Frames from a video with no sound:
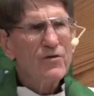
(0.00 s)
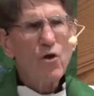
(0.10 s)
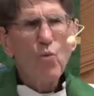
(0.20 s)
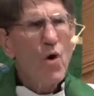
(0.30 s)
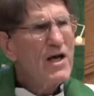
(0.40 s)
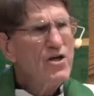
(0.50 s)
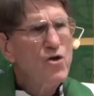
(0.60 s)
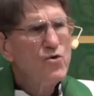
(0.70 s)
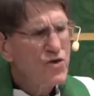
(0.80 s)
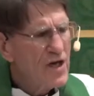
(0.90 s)
The one
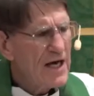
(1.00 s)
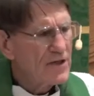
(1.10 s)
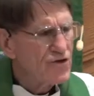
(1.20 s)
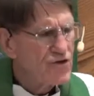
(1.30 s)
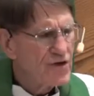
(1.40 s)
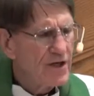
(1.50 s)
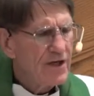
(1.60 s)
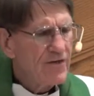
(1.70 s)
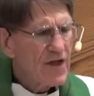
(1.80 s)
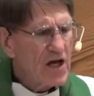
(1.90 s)
who touched
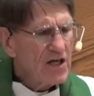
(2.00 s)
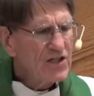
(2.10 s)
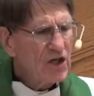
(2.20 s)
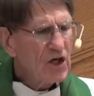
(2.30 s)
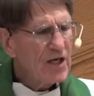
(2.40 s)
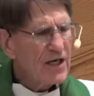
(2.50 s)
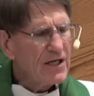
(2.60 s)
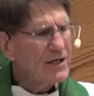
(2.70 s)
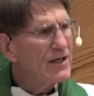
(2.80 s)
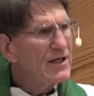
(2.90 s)
the
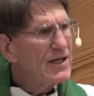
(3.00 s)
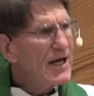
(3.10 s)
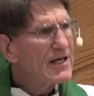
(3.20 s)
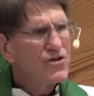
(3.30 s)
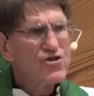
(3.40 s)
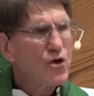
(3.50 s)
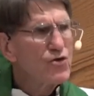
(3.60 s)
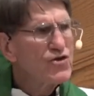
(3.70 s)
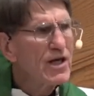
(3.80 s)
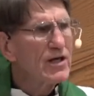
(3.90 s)
unclean and
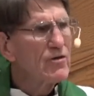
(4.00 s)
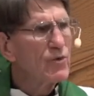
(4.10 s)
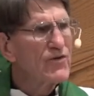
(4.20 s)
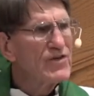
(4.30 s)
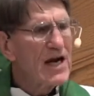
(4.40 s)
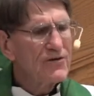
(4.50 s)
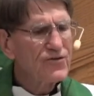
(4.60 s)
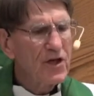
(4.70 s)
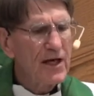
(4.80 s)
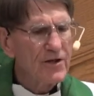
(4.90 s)
associated with tax
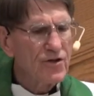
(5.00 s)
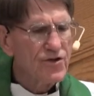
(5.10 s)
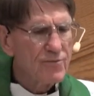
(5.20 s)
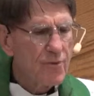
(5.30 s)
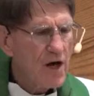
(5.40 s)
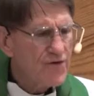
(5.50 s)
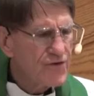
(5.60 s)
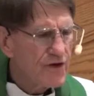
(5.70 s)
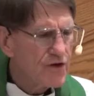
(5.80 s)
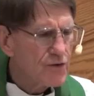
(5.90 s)
collectors,
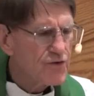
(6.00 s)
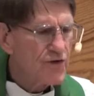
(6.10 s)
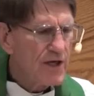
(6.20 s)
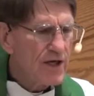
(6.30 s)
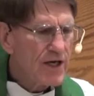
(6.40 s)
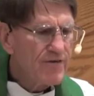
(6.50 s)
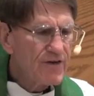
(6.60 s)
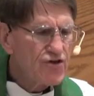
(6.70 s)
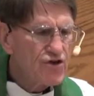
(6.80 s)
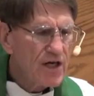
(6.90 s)
prostitutes,
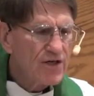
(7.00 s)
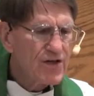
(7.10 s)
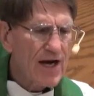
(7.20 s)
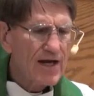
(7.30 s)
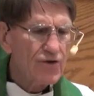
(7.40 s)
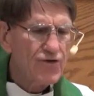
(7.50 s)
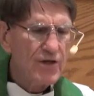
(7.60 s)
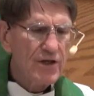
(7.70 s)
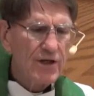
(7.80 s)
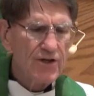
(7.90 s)
even
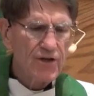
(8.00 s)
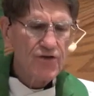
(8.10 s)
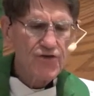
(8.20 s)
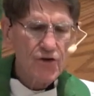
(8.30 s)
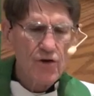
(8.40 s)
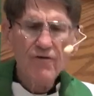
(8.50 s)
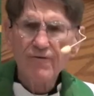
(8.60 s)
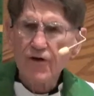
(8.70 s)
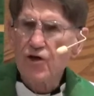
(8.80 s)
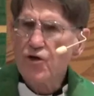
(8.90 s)
Gentiles, the concern
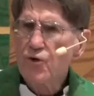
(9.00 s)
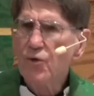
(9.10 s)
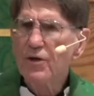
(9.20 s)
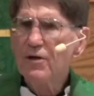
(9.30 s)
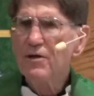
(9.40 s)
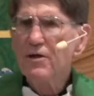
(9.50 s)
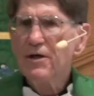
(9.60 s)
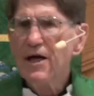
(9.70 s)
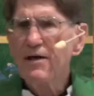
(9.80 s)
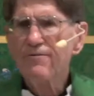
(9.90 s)
for you
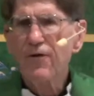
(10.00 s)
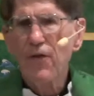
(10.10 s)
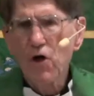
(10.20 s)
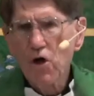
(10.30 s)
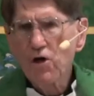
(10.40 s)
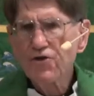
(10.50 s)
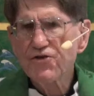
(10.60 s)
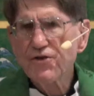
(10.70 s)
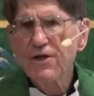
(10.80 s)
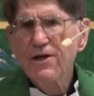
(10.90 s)
and for the
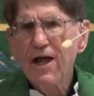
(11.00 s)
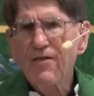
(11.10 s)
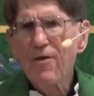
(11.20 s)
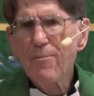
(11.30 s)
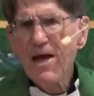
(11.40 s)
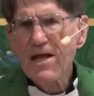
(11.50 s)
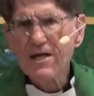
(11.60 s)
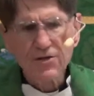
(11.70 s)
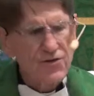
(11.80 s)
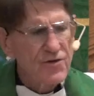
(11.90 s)
hurts and the
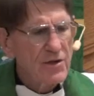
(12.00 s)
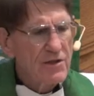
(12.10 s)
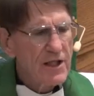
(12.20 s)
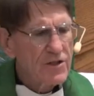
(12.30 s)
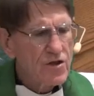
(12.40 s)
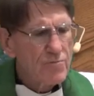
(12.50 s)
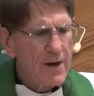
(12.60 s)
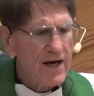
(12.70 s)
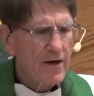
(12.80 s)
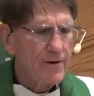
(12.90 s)
pains that you
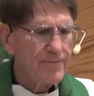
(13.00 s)
bear.